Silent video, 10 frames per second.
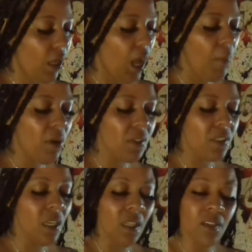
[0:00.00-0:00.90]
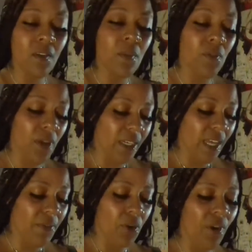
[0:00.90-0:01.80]
I'm also seeing that some of you guys
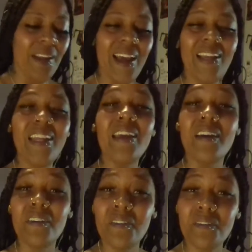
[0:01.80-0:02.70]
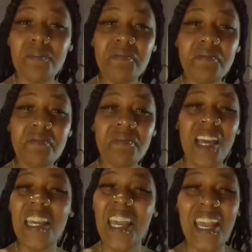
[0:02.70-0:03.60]
have a great idea
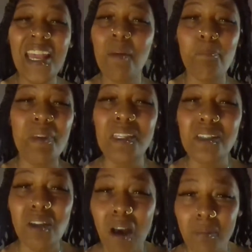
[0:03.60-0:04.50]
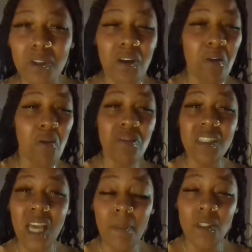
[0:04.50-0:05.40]
that can't be stopped or
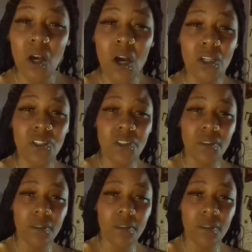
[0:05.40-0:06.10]
sabotage.